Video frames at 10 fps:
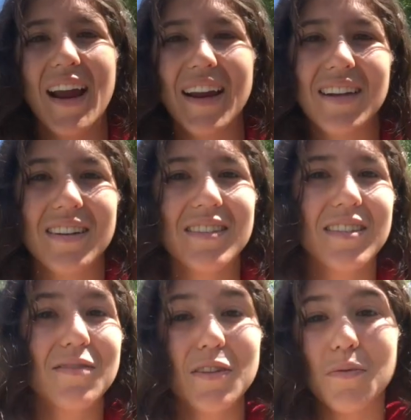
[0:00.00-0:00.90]
and
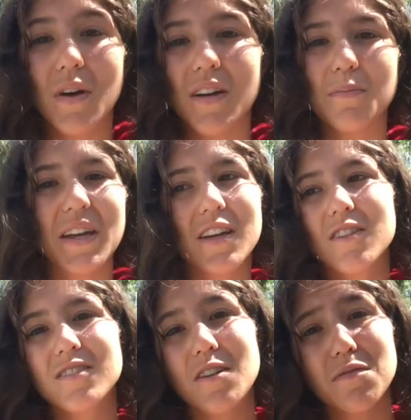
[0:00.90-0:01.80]
if you want to make
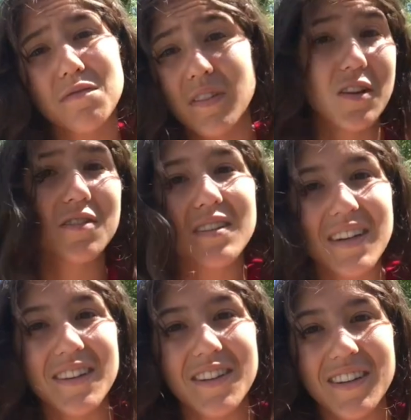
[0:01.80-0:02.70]
yourself feel
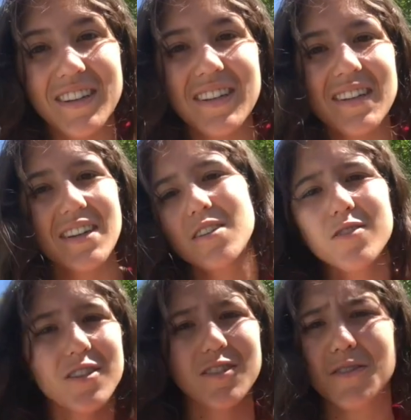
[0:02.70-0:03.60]
and look good, then you
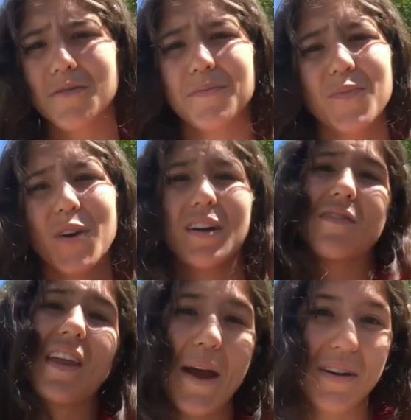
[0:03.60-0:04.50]
should do
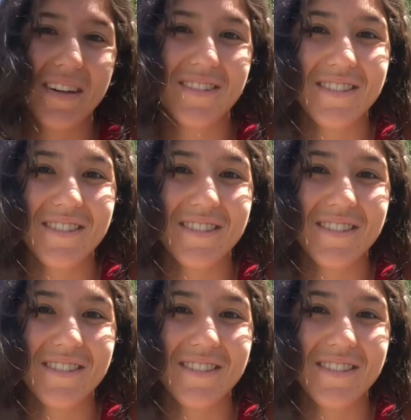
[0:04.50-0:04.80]
whatever that is.